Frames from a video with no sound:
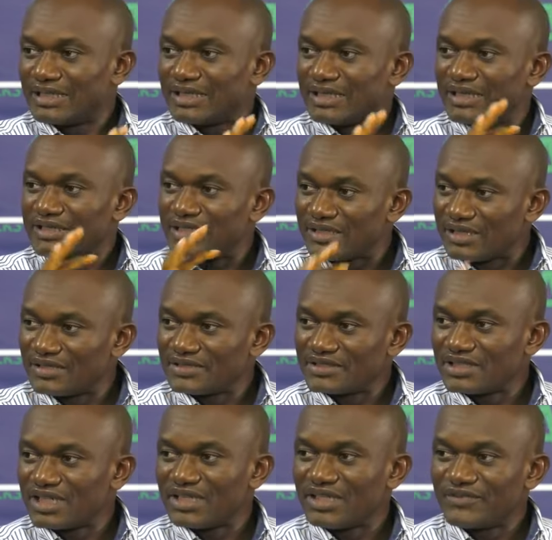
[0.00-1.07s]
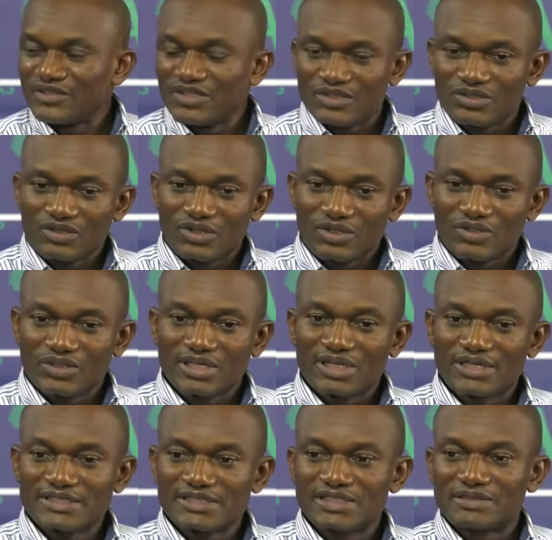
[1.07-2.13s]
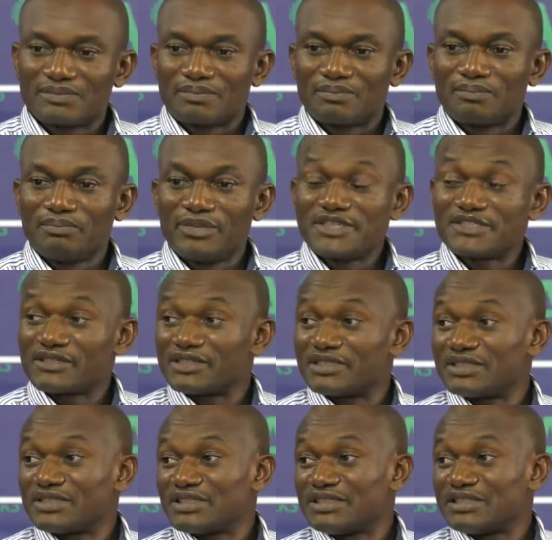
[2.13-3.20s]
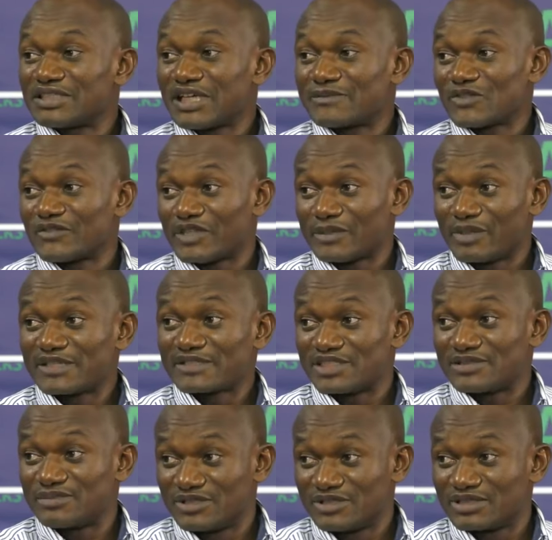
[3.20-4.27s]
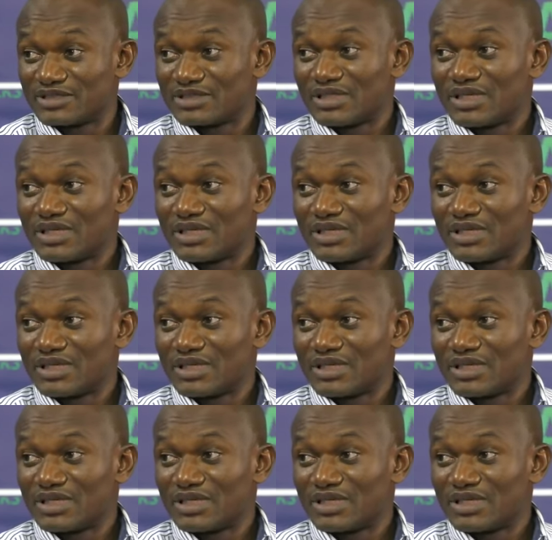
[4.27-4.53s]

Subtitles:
in the country and even on the continent, majorly in terms of capacity building.